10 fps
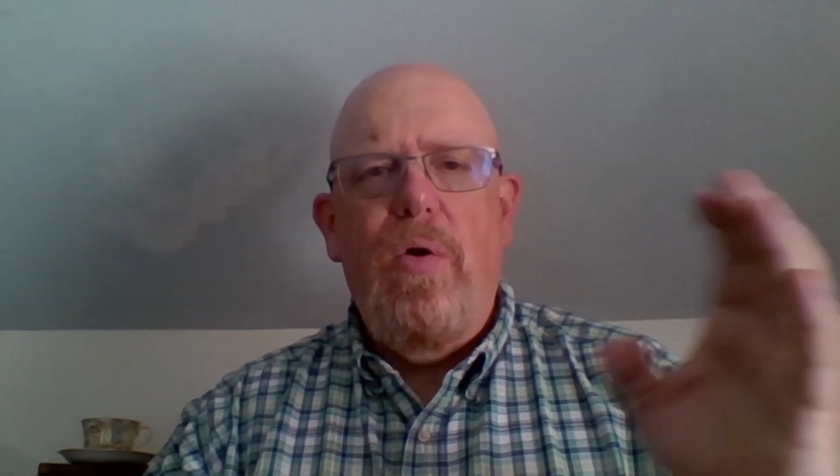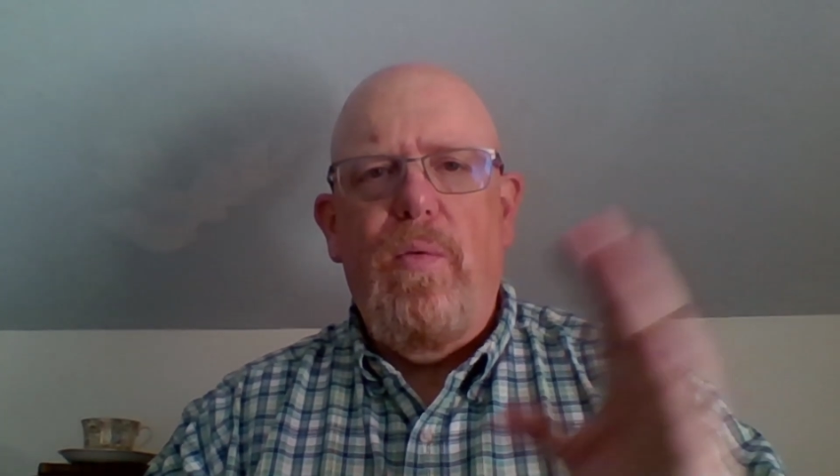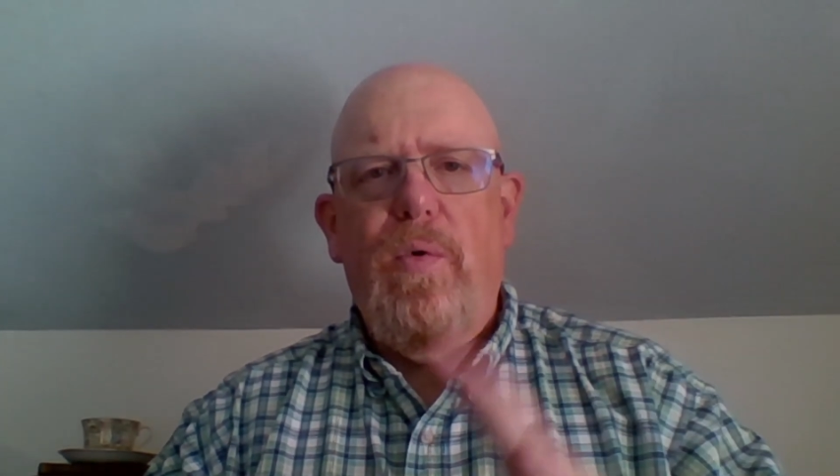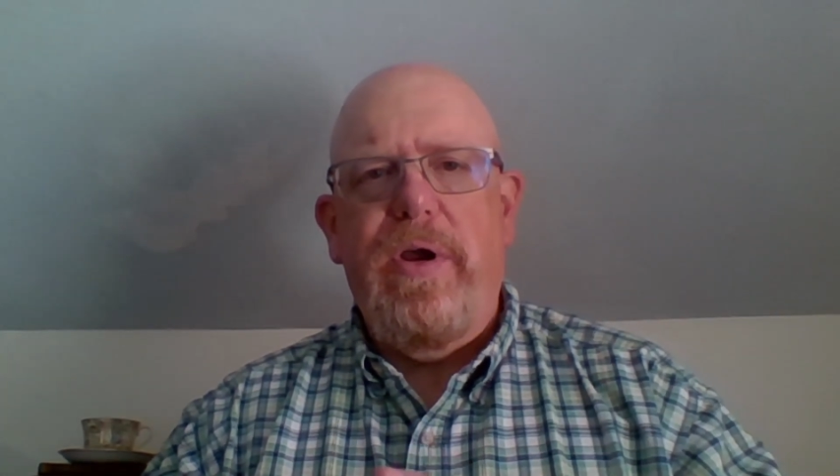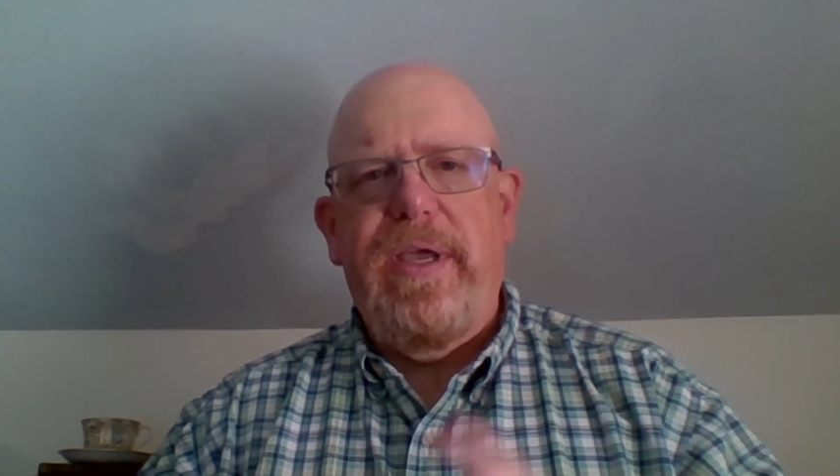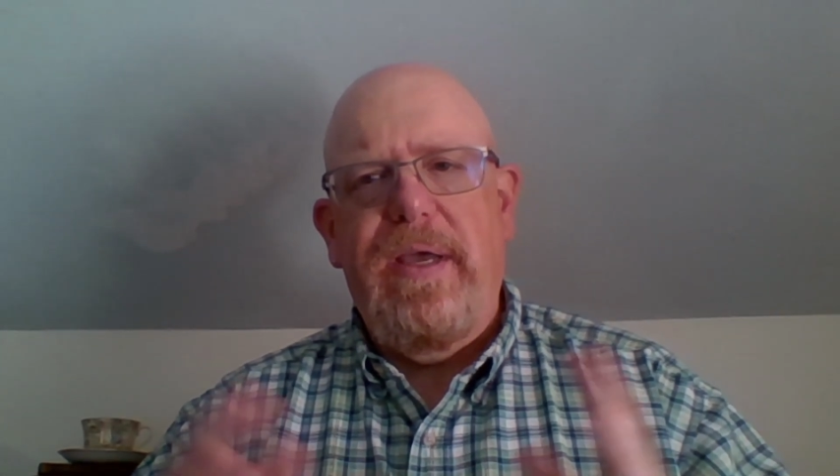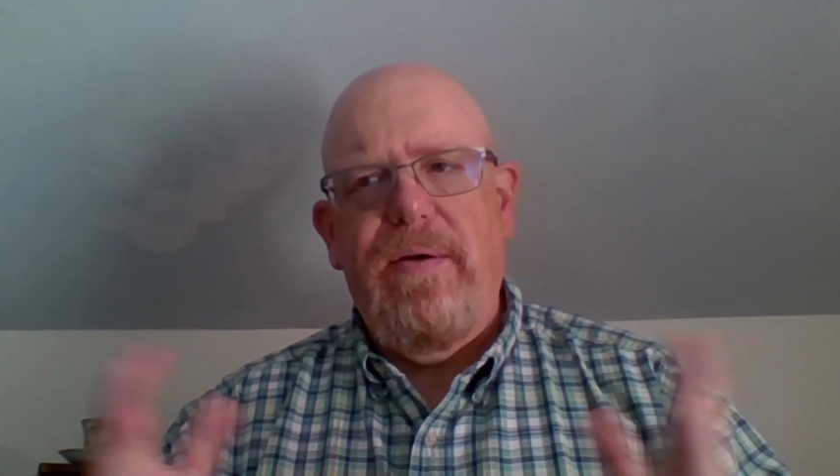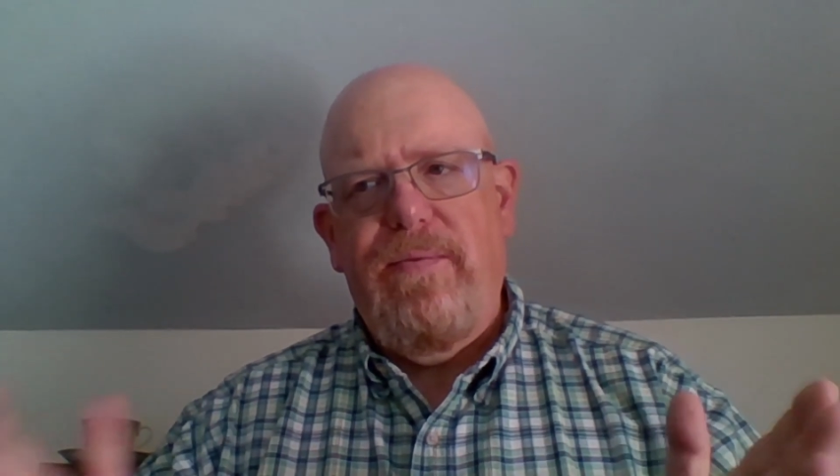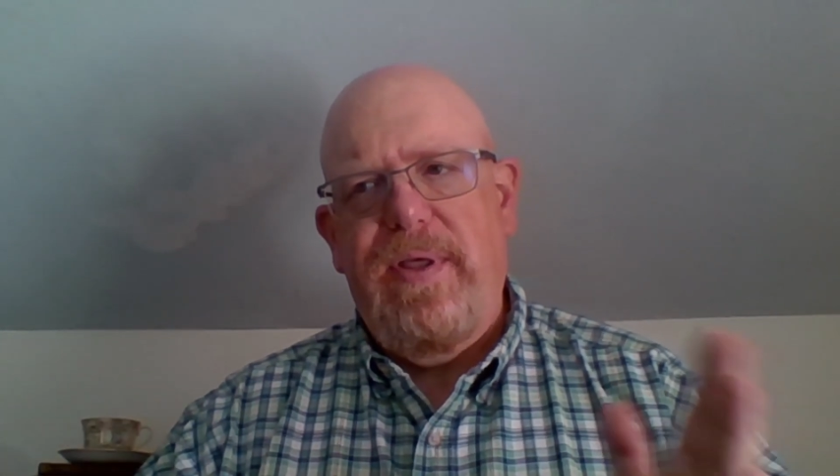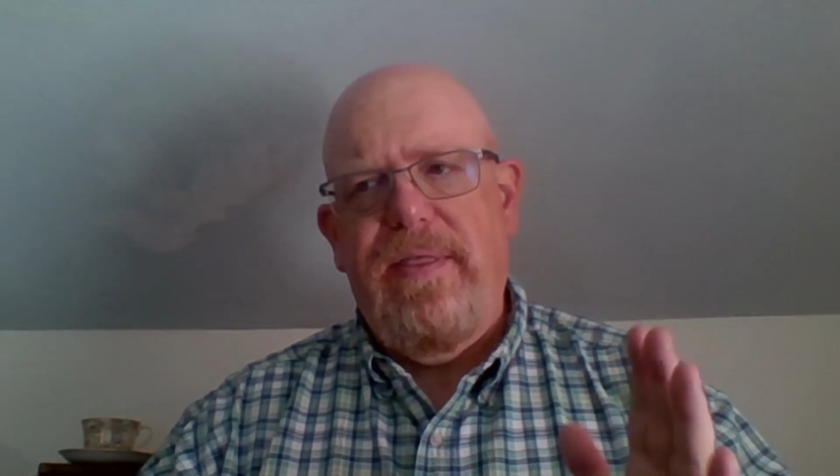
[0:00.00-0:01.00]

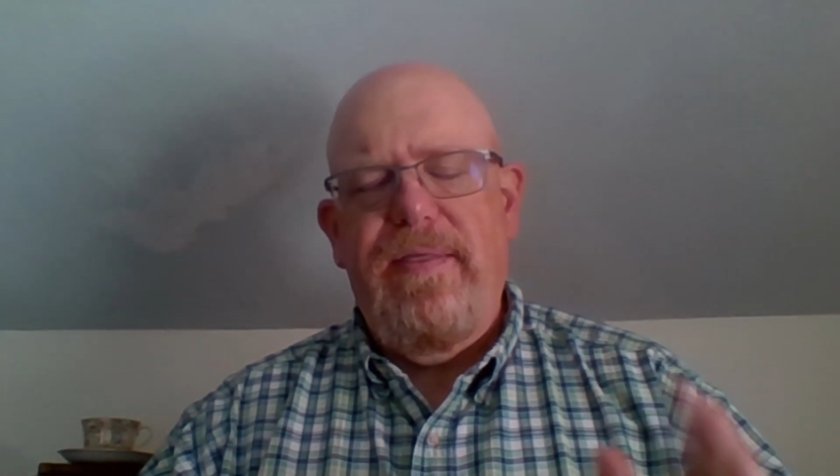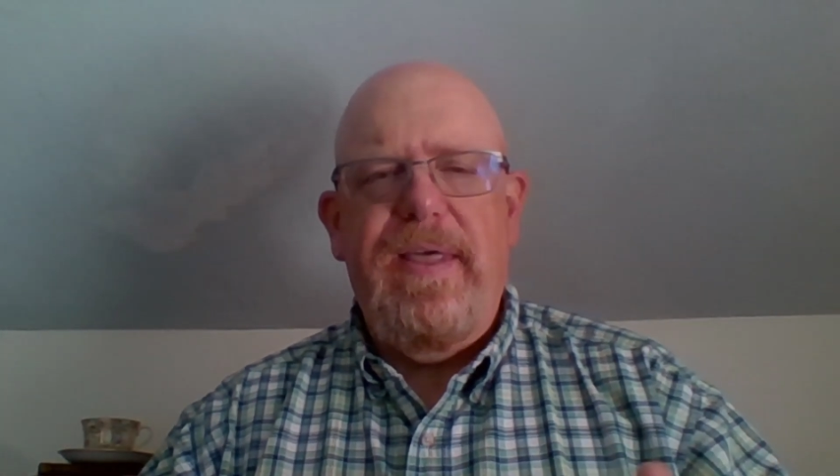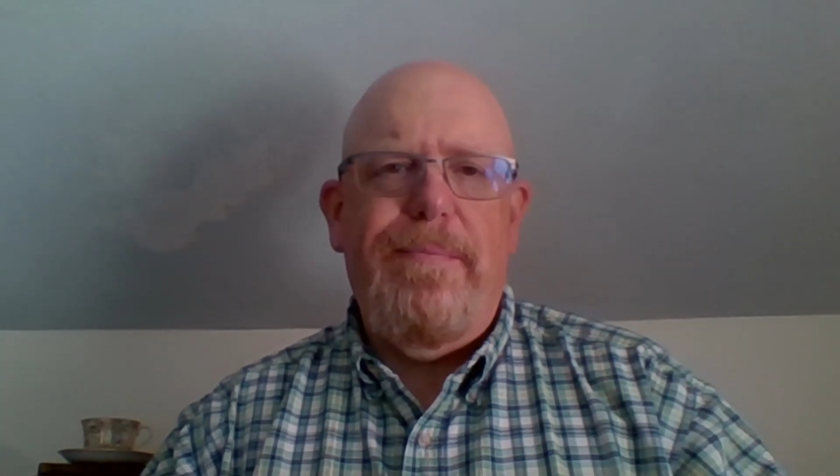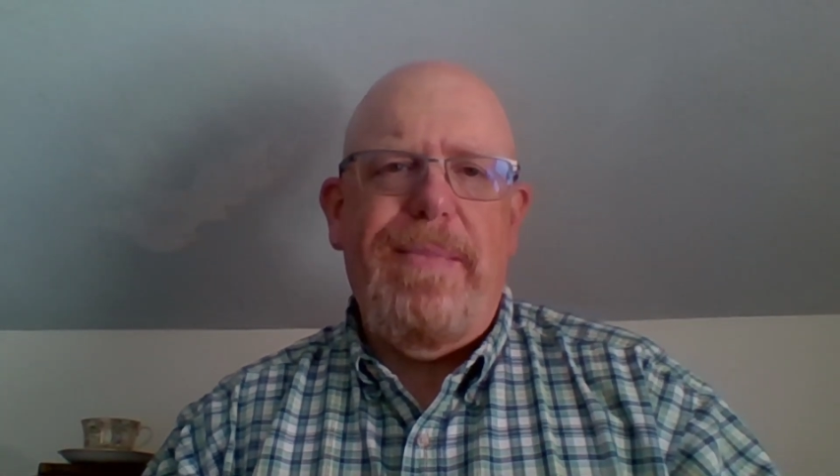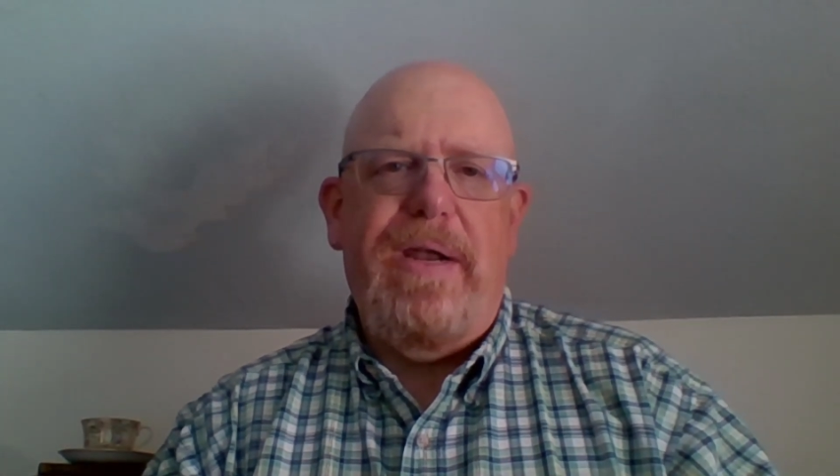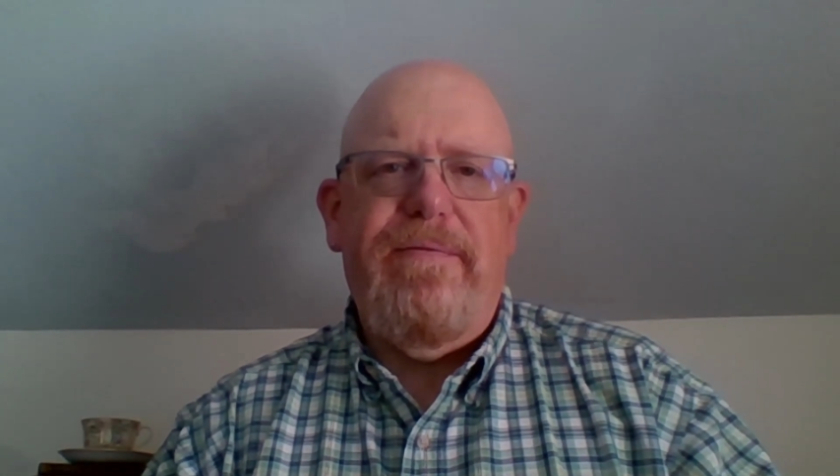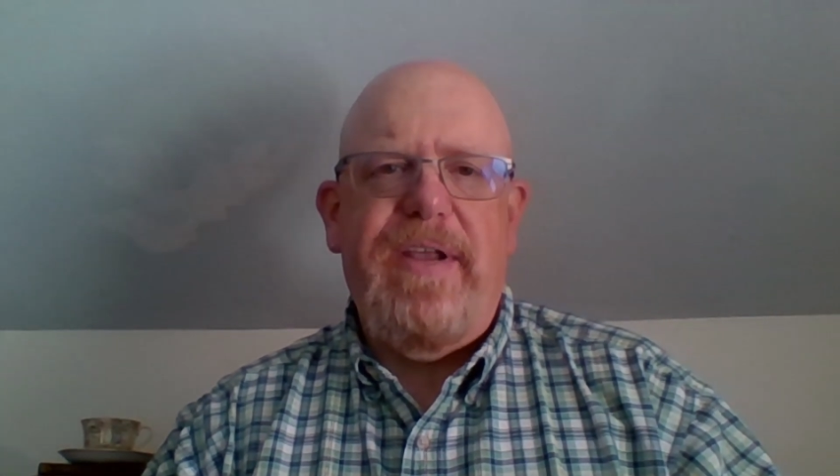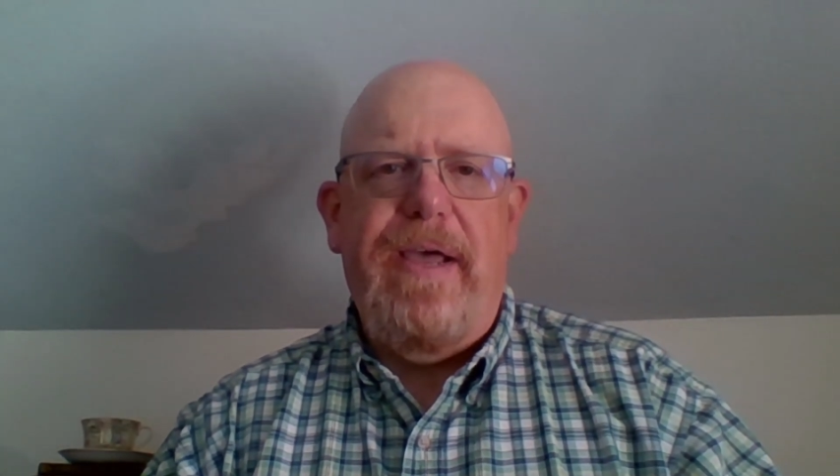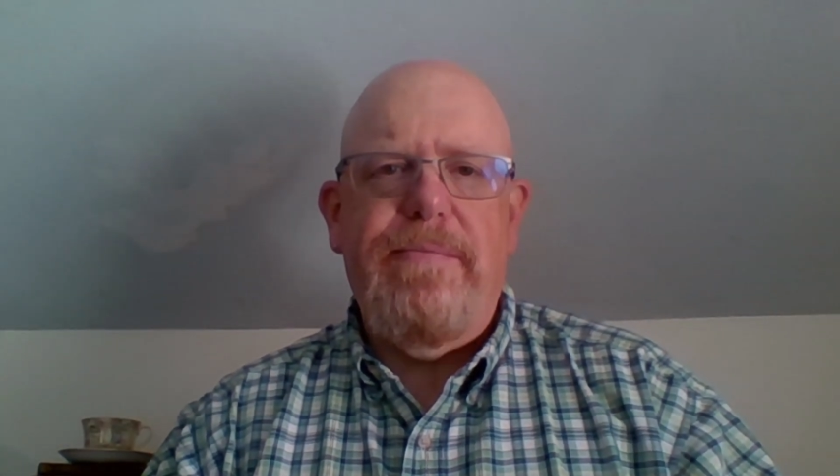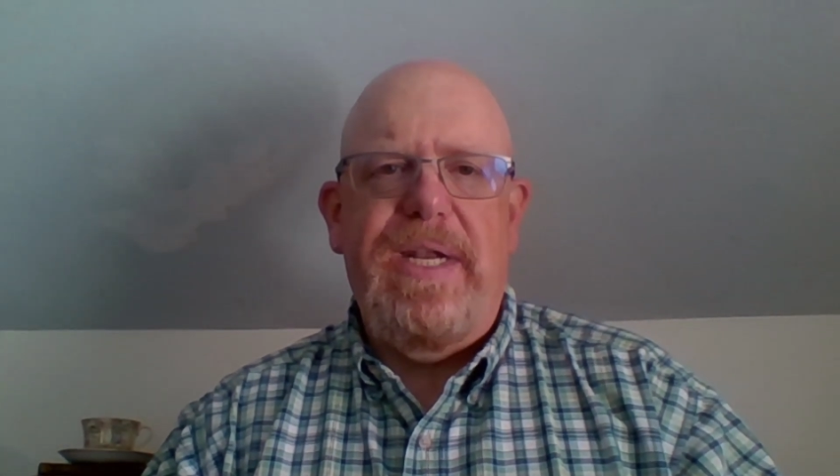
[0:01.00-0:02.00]
working with the amount of
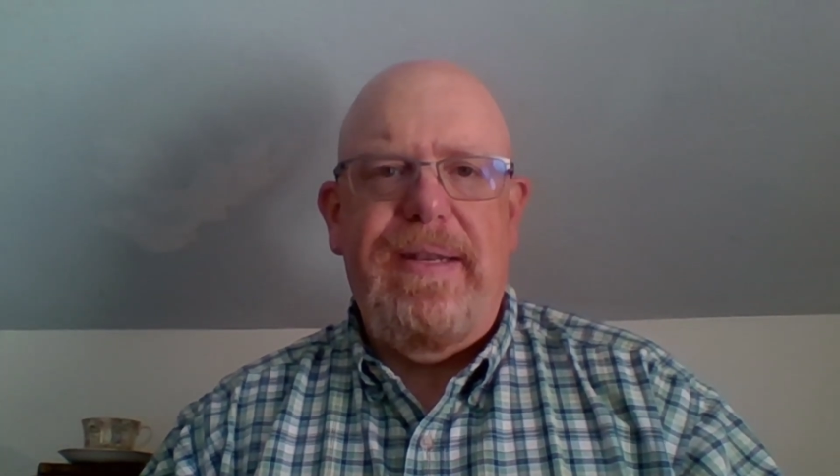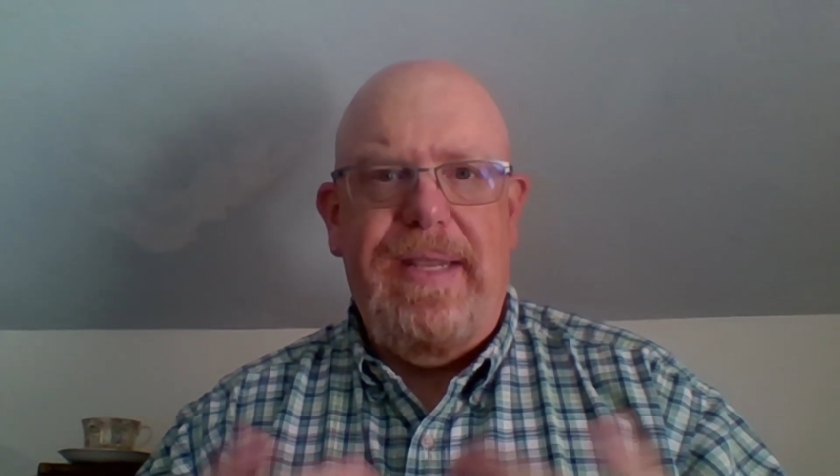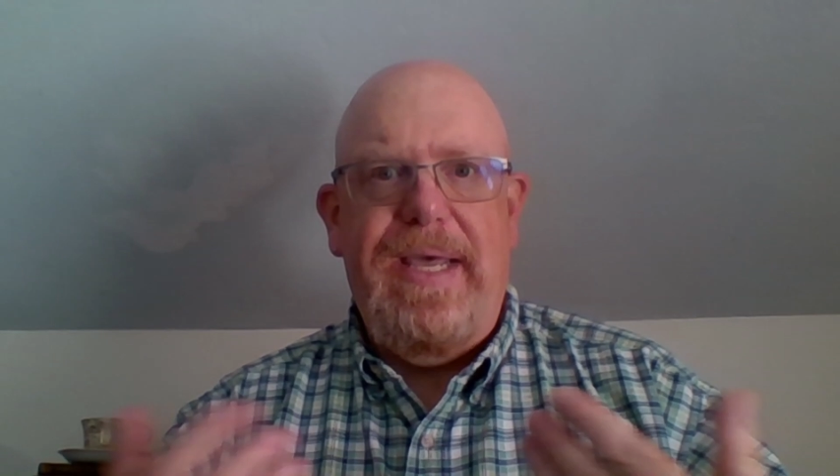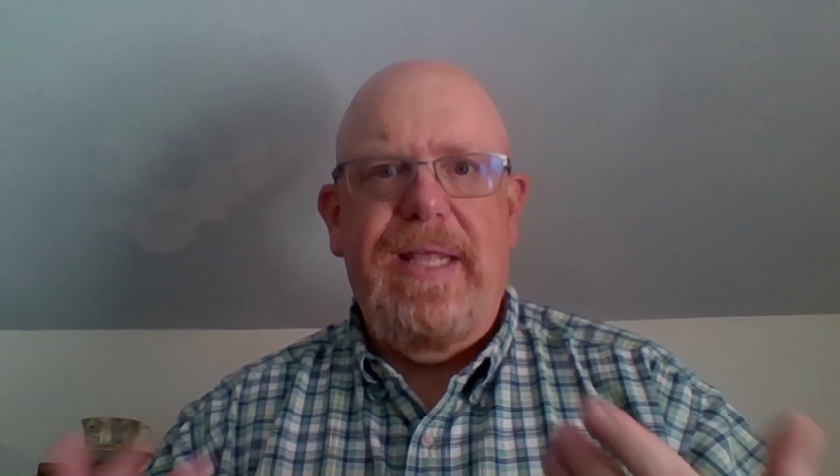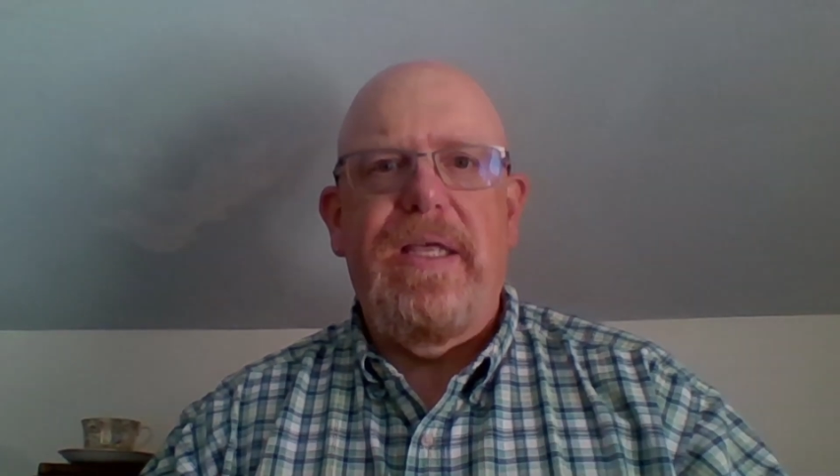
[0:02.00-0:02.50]
time in a day